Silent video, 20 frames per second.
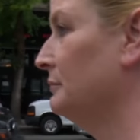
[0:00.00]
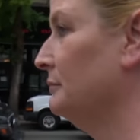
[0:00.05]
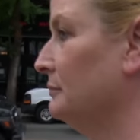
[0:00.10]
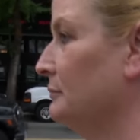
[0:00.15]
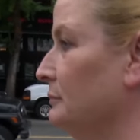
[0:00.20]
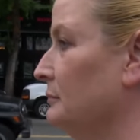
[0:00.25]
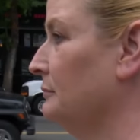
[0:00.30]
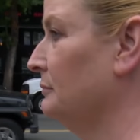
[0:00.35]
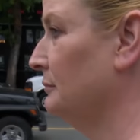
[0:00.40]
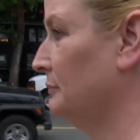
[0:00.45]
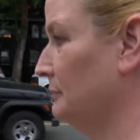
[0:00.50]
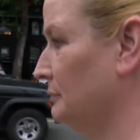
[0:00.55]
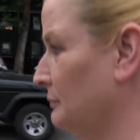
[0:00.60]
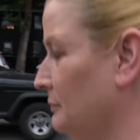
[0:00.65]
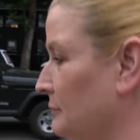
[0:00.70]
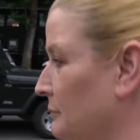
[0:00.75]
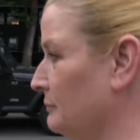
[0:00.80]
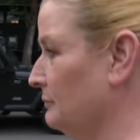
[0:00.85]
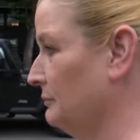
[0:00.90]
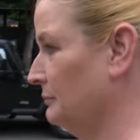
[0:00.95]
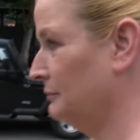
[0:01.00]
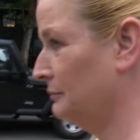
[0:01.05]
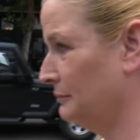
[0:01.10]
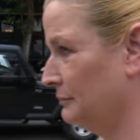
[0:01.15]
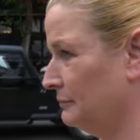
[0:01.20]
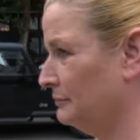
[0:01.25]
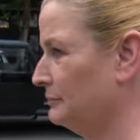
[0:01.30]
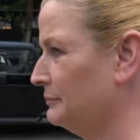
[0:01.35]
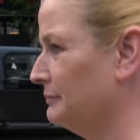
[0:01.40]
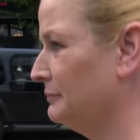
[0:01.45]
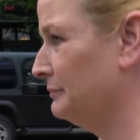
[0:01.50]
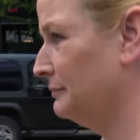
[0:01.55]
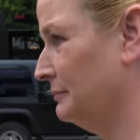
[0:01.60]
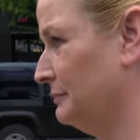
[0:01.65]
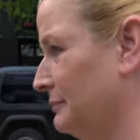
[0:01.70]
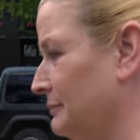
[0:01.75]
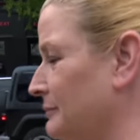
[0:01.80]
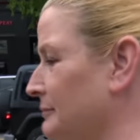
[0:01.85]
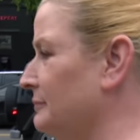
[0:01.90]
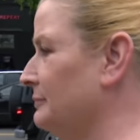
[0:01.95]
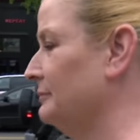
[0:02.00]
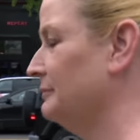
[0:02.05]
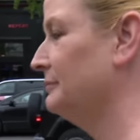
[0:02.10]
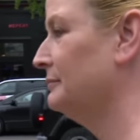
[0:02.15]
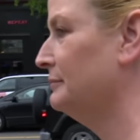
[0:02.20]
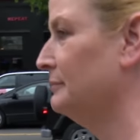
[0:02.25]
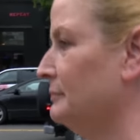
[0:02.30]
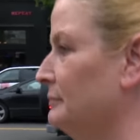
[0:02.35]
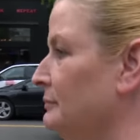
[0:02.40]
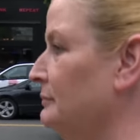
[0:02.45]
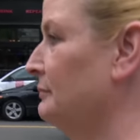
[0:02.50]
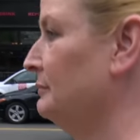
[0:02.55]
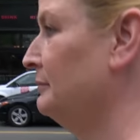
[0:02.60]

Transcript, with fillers: like thousands of people, Lisa doesn't have a job.